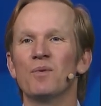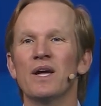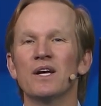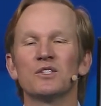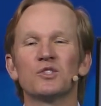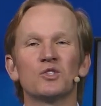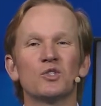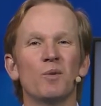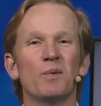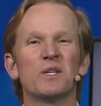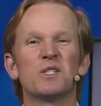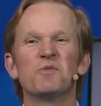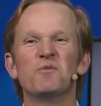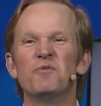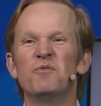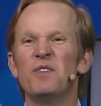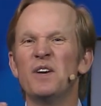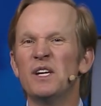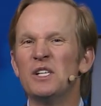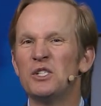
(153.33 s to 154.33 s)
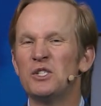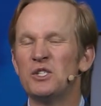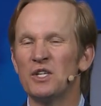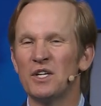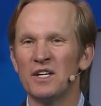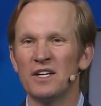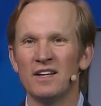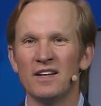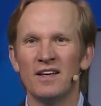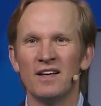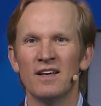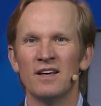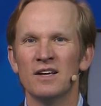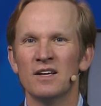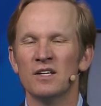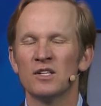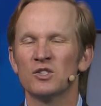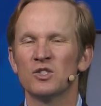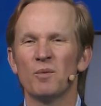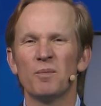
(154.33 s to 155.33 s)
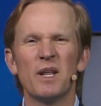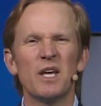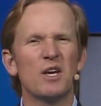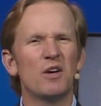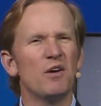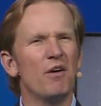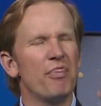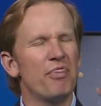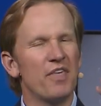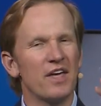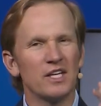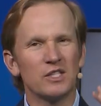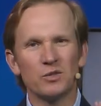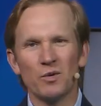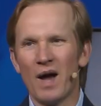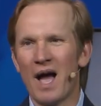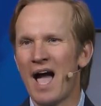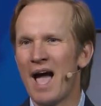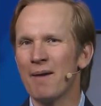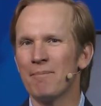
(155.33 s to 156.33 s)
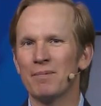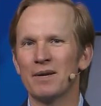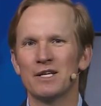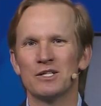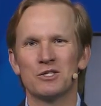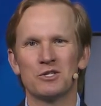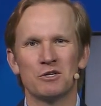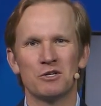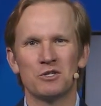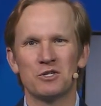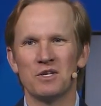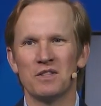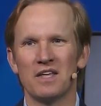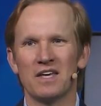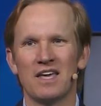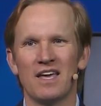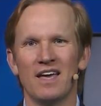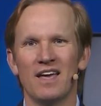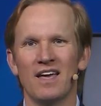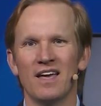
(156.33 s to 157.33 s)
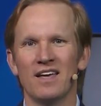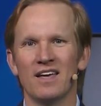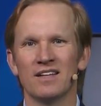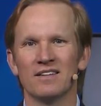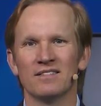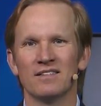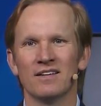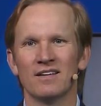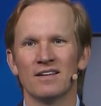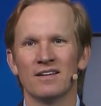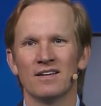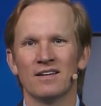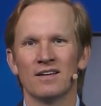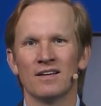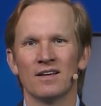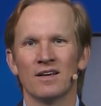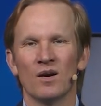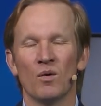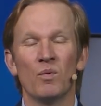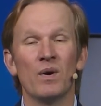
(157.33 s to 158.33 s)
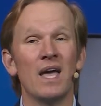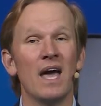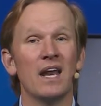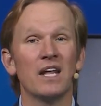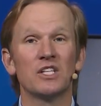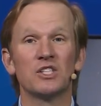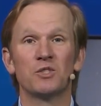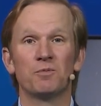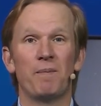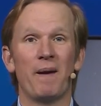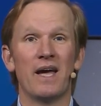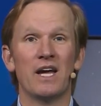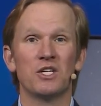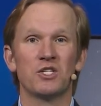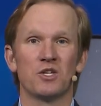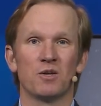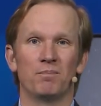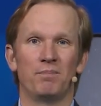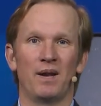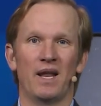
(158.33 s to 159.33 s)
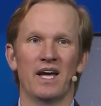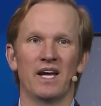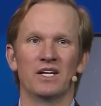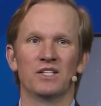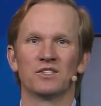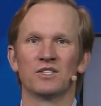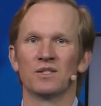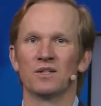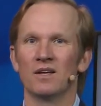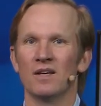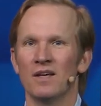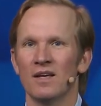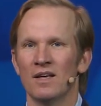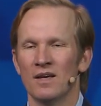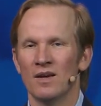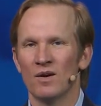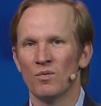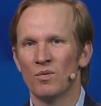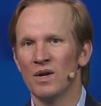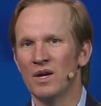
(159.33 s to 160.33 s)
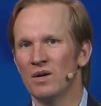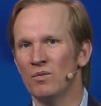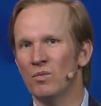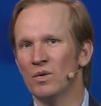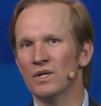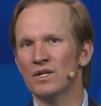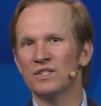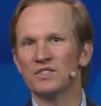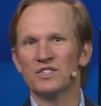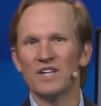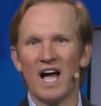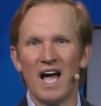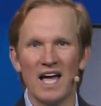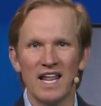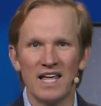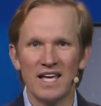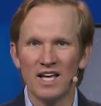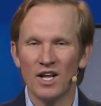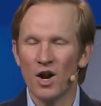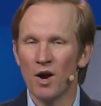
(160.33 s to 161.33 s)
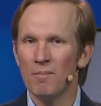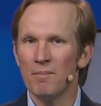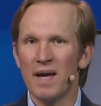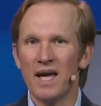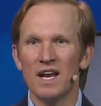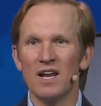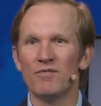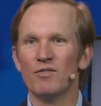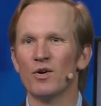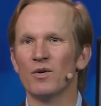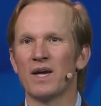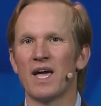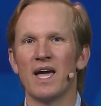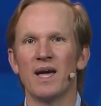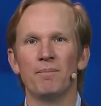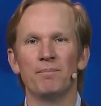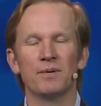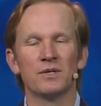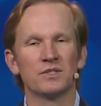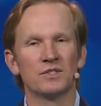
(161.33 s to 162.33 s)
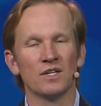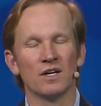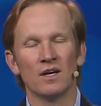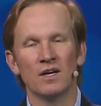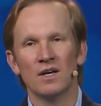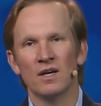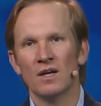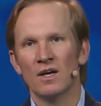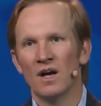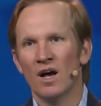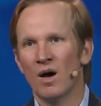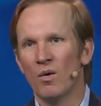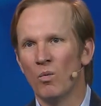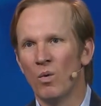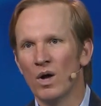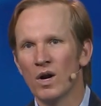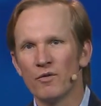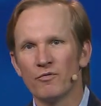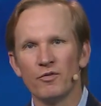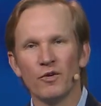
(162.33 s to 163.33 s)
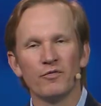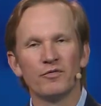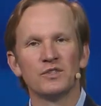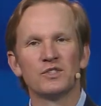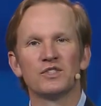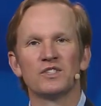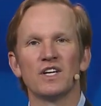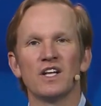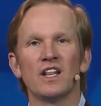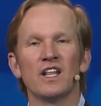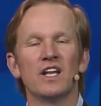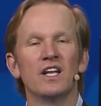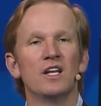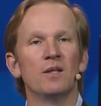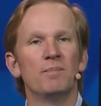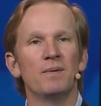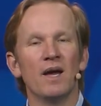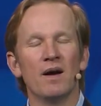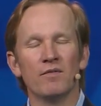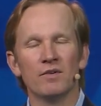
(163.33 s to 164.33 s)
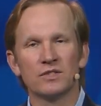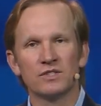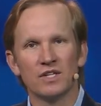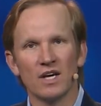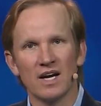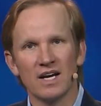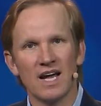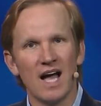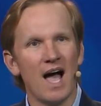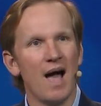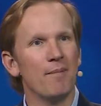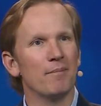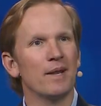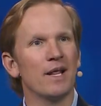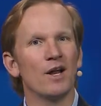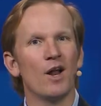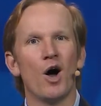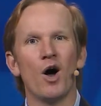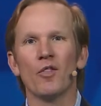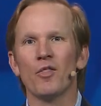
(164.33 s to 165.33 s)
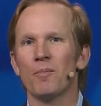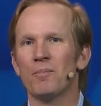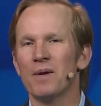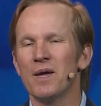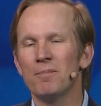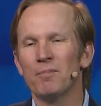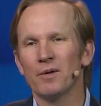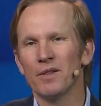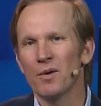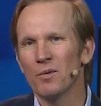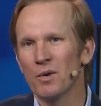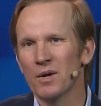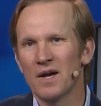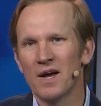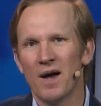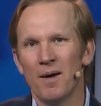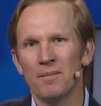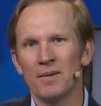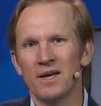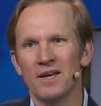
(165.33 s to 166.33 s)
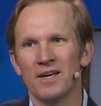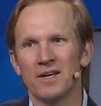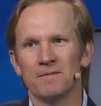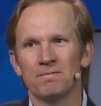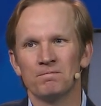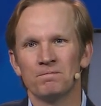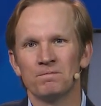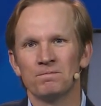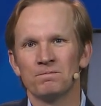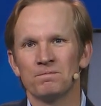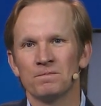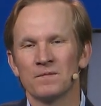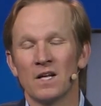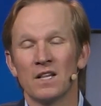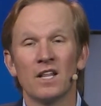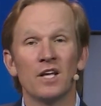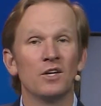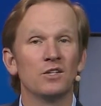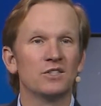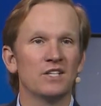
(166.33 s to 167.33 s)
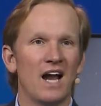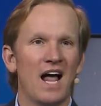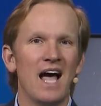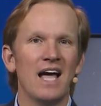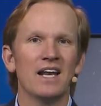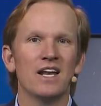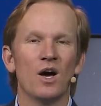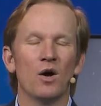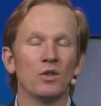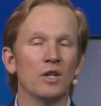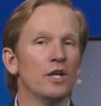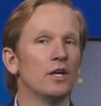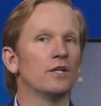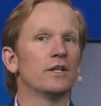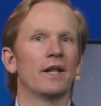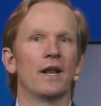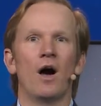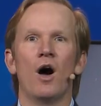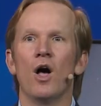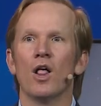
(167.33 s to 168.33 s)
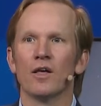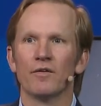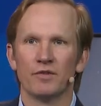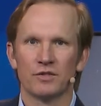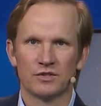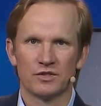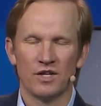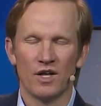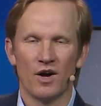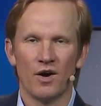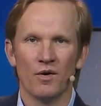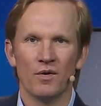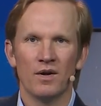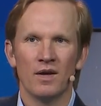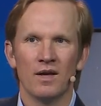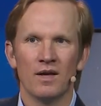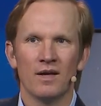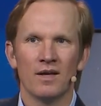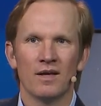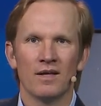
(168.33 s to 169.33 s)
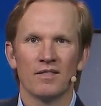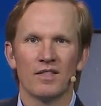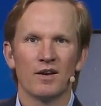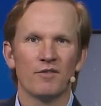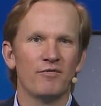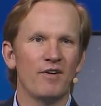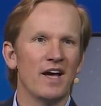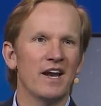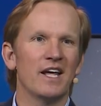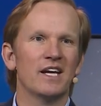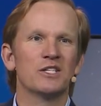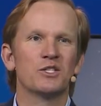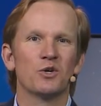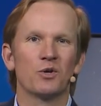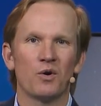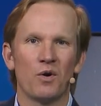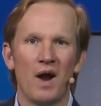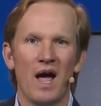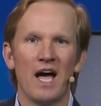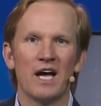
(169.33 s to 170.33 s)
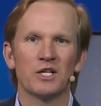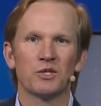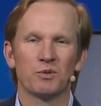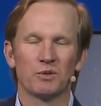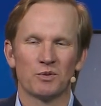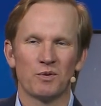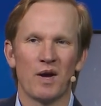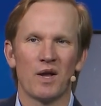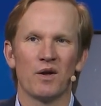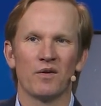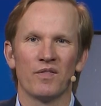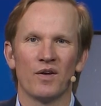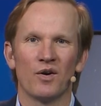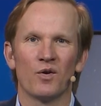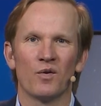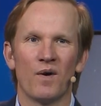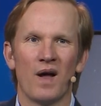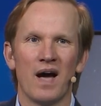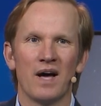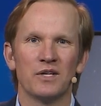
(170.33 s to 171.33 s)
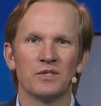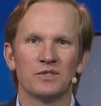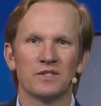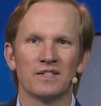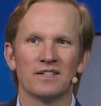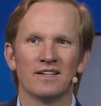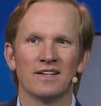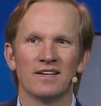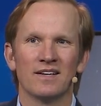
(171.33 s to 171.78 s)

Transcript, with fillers: We had so much vision. So many good things were happening at Church of the King, and we had expansion plans, and we were designing in our Mandeville campus a, a wonderful facility to be able to accommodate all the people that were coming. And little did I know, little did all of us know, that a financial crash was right on the horizon.